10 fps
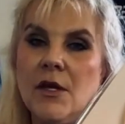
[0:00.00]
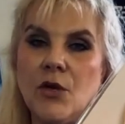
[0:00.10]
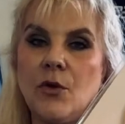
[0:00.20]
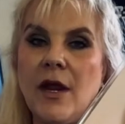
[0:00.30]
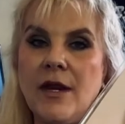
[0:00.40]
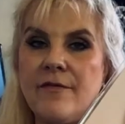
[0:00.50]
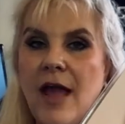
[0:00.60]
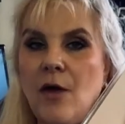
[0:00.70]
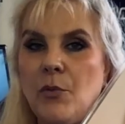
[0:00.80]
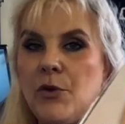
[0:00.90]
creative
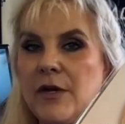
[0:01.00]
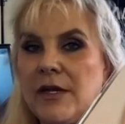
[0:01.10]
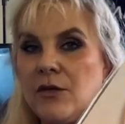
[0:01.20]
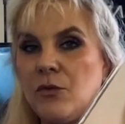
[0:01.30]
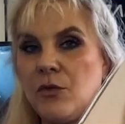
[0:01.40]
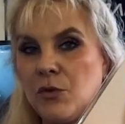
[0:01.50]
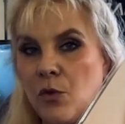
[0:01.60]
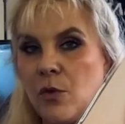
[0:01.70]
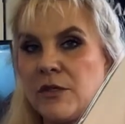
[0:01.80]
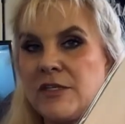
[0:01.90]
output through
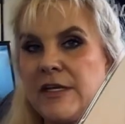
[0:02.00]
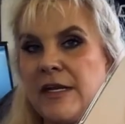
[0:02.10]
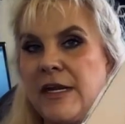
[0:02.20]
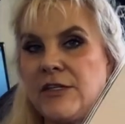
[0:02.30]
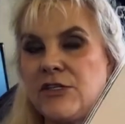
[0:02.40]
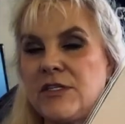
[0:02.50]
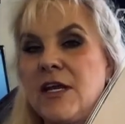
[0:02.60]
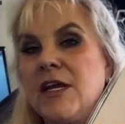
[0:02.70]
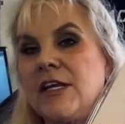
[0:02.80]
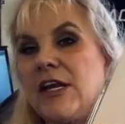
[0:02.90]
quarantine, and just,
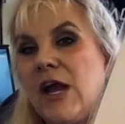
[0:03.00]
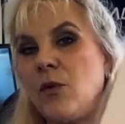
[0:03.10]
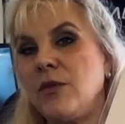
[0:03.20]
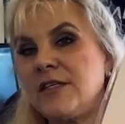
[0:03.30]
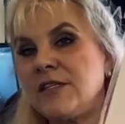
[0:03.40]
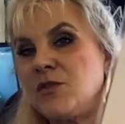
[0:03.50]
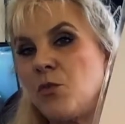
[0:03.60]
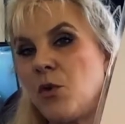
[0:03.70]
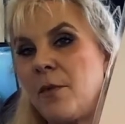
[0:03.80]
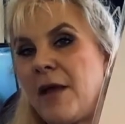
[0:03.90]
you know, this is
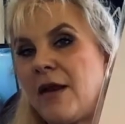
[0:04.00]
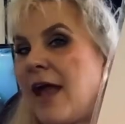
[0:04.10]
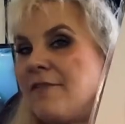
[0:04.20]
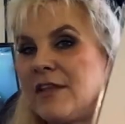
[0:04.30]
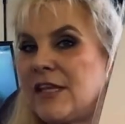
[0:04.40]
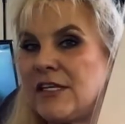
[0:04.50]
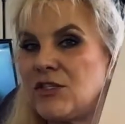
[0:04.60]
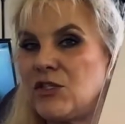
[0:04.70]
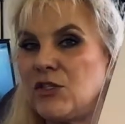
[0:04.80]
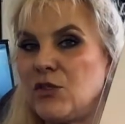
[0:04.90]
more about having things
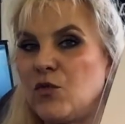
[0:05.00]
to look